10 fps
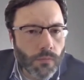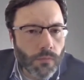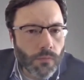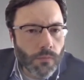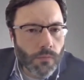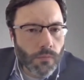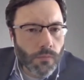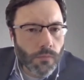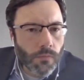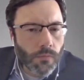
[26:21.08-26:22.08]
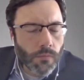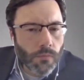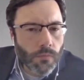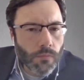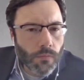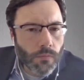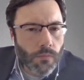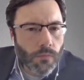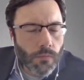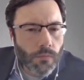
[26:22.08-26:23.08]

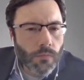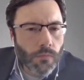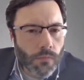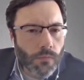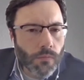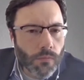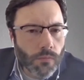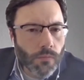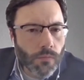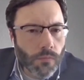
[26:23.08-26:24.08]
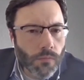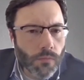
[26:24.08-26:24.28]
[no speech]